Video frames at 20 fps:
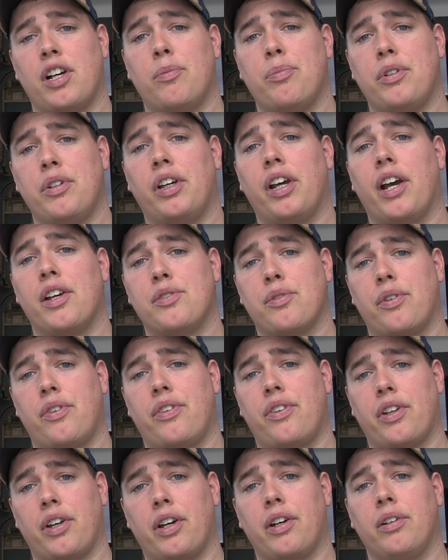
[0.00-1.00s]
helped you guys
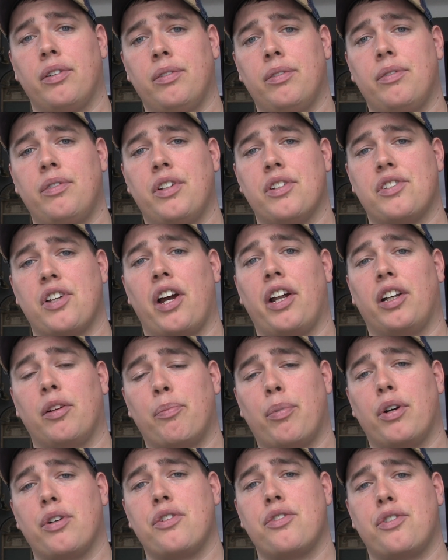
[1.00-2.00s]
with deciding
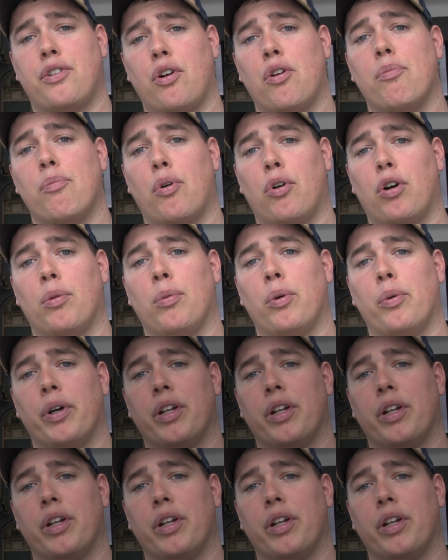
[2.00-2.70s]
to purchase your own portable